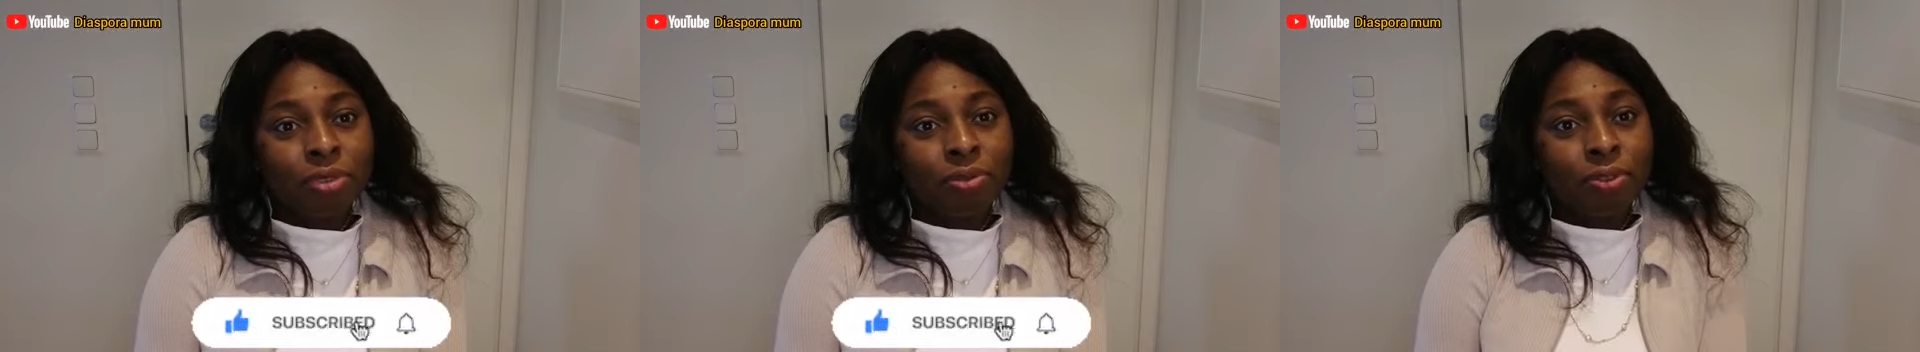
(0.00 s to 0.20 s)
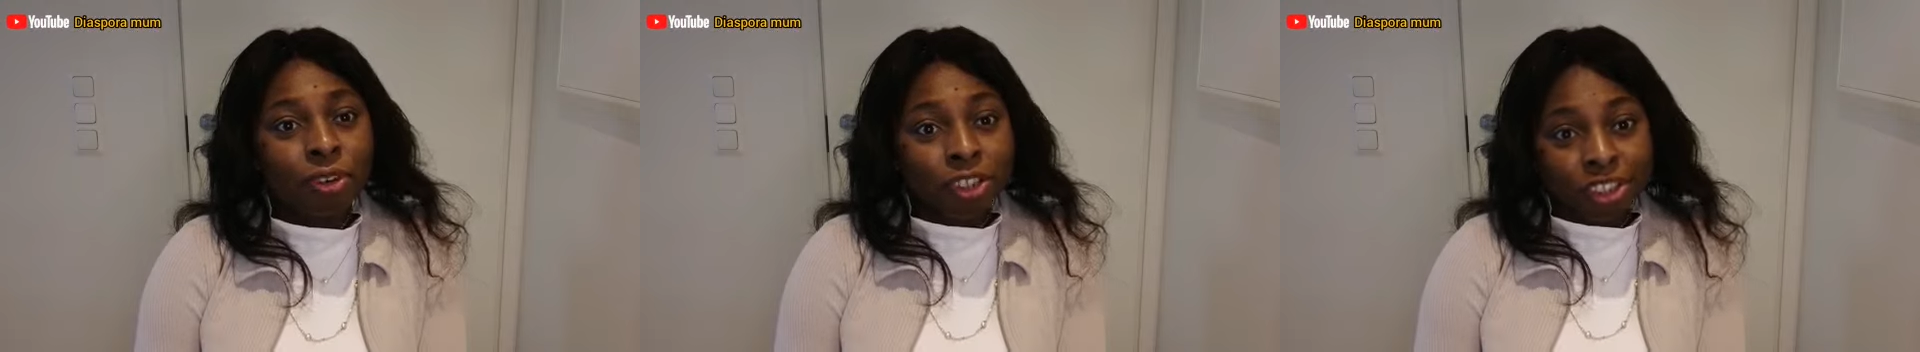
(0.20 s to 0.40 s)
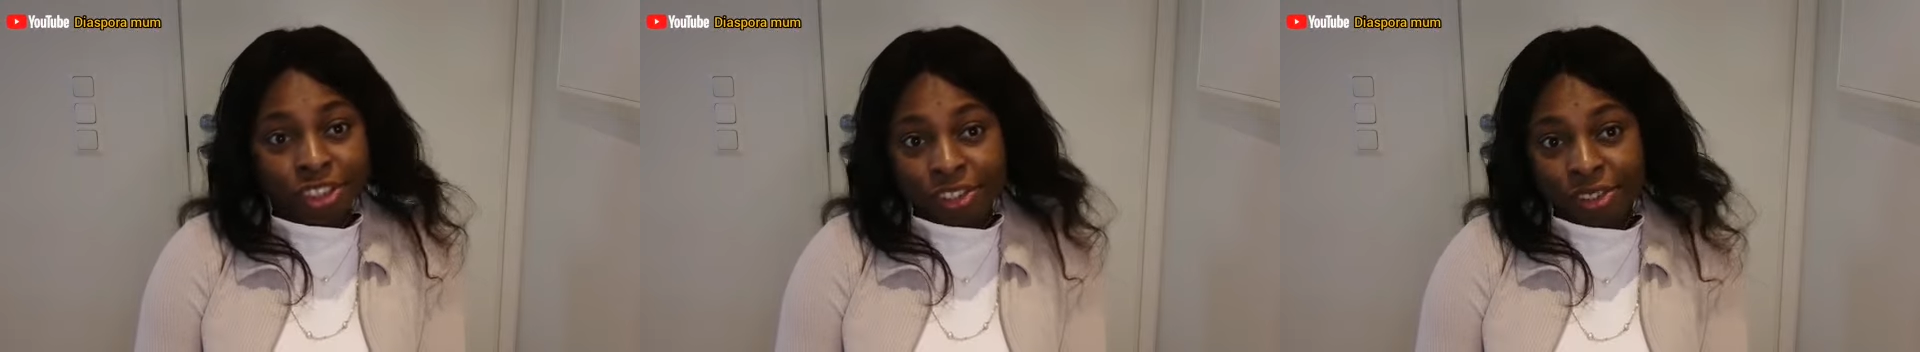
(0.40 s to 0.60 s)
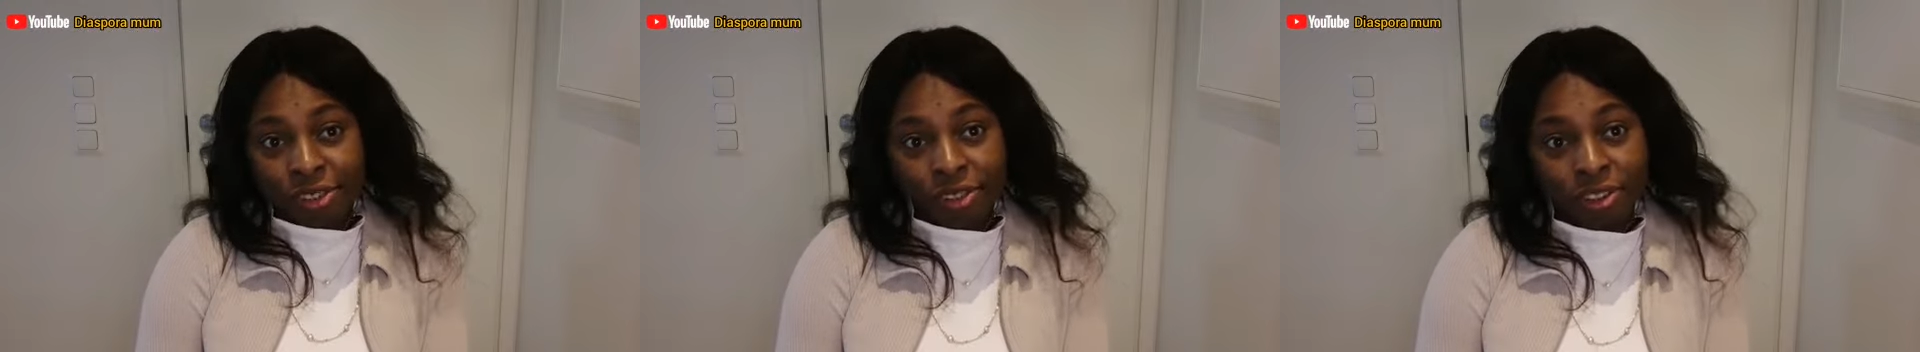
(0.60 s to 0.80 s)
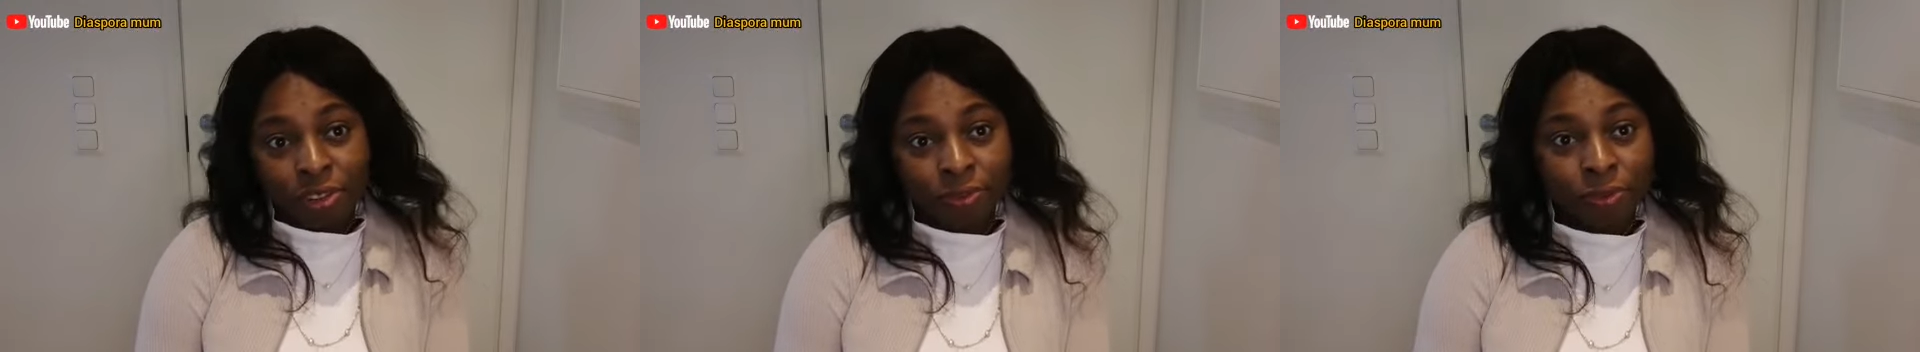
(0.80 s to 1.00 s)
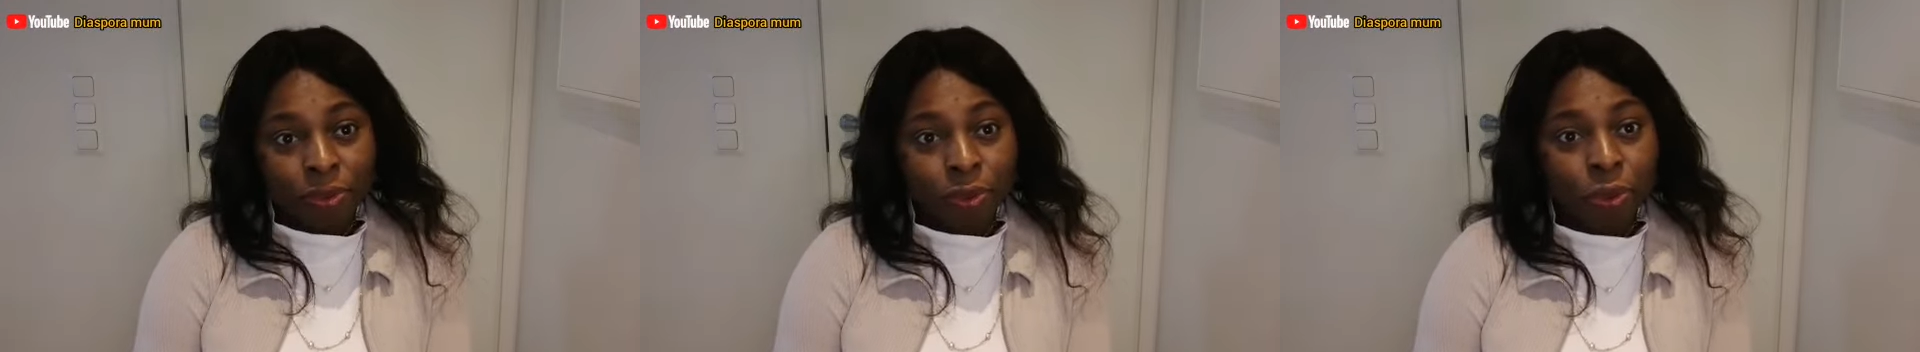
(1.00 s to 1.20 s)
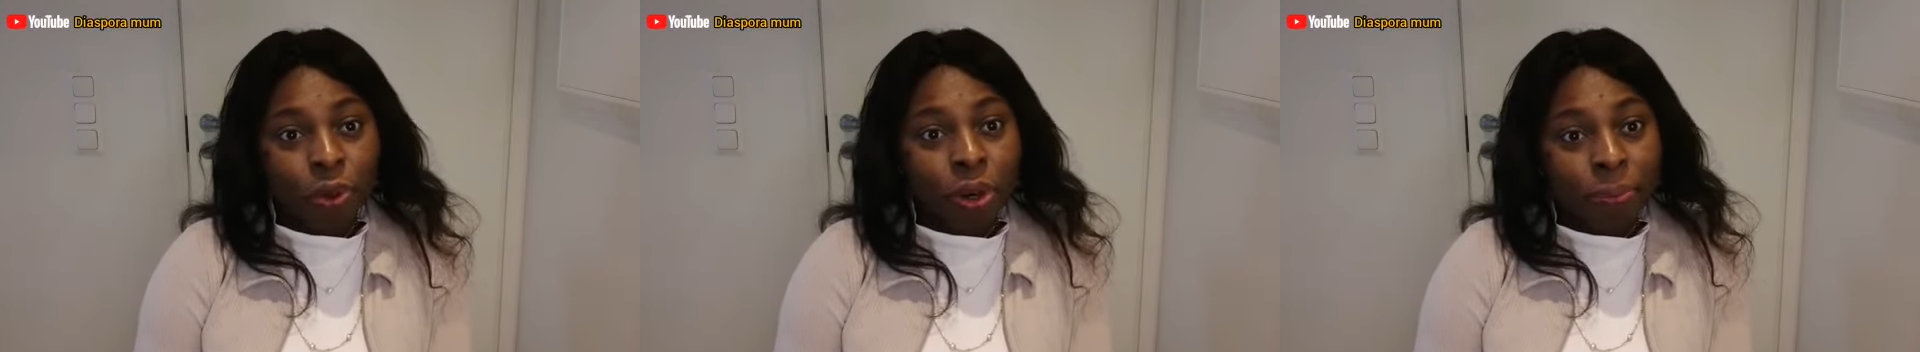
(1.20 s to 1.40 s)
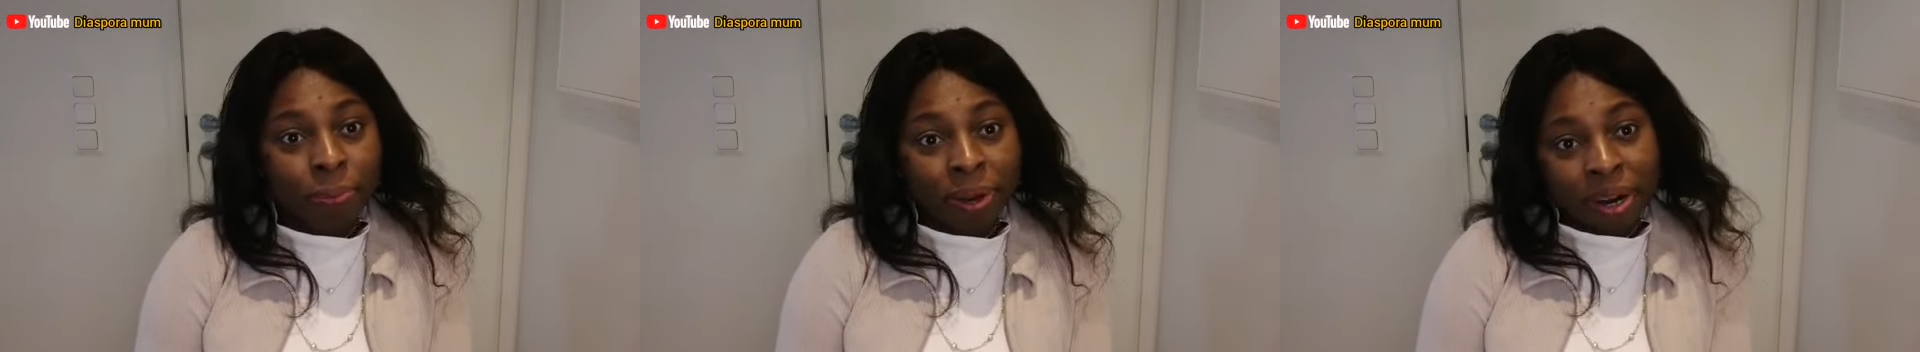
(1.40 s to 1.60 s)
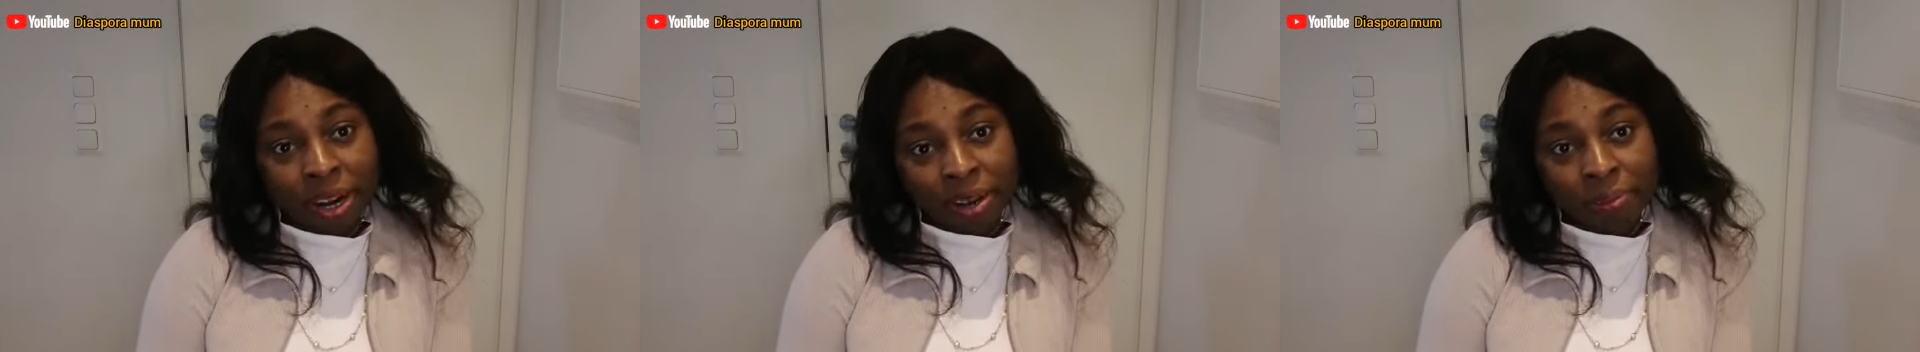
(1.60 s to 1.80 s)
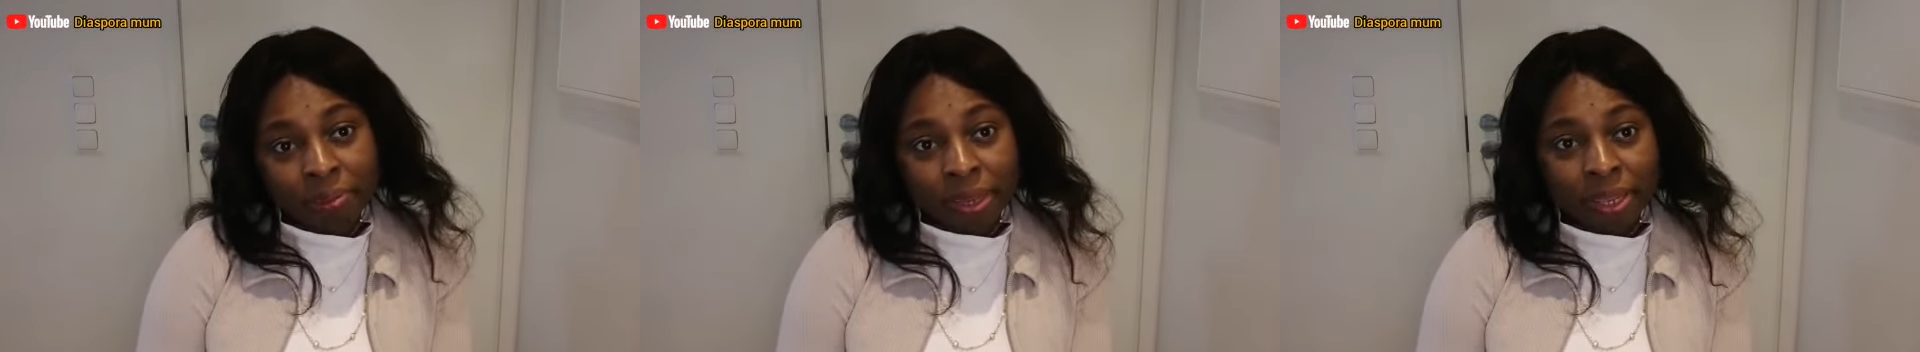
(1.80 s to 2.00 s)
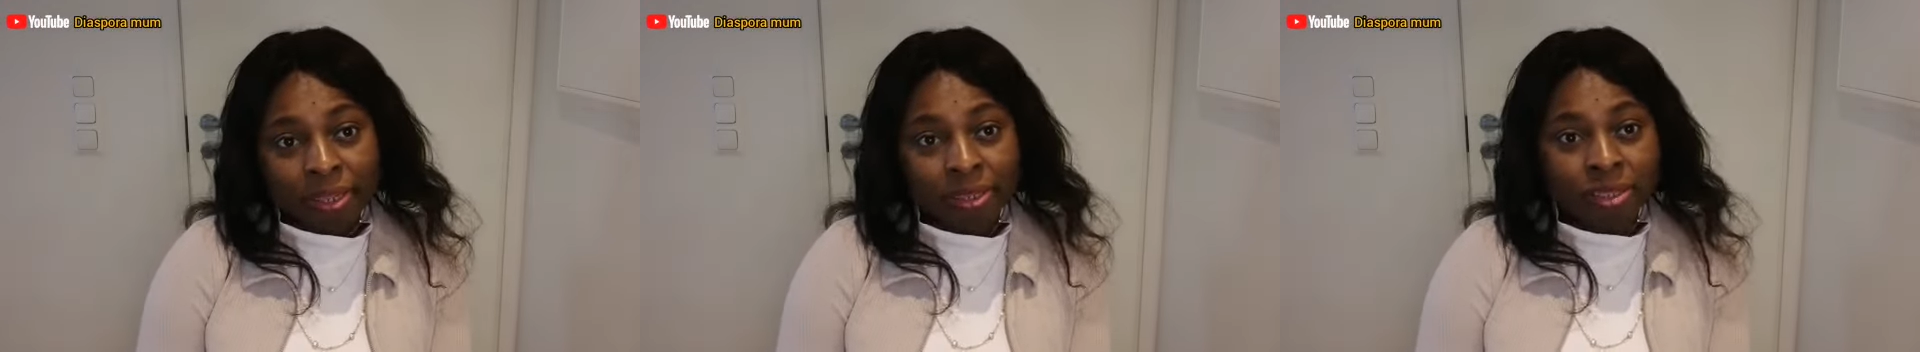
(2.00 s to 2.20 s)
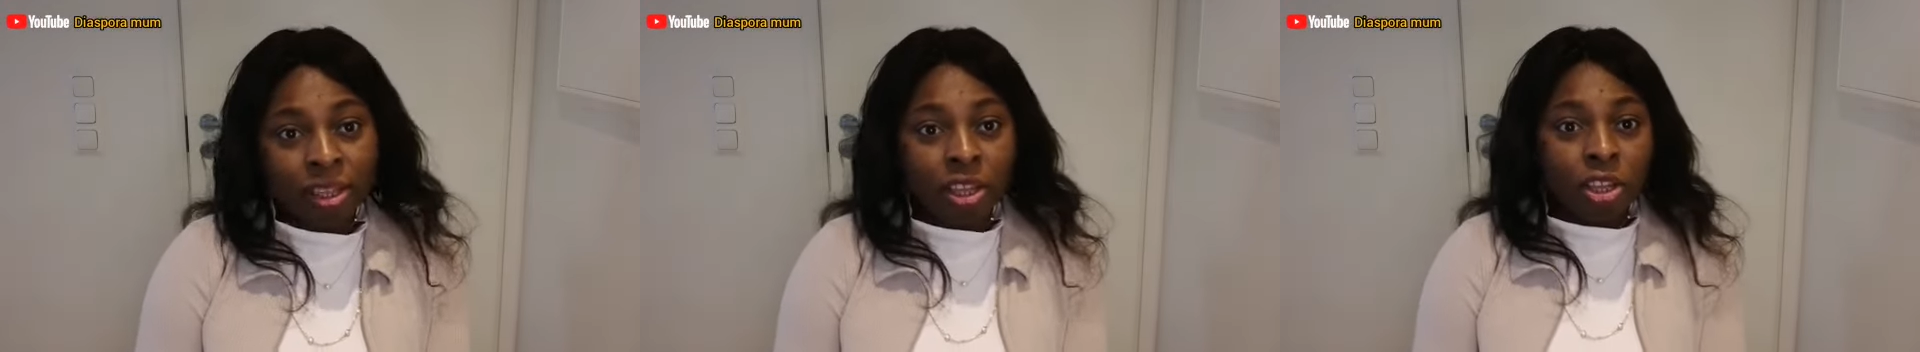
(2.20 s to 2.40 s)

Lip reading: furnishings for your apartment.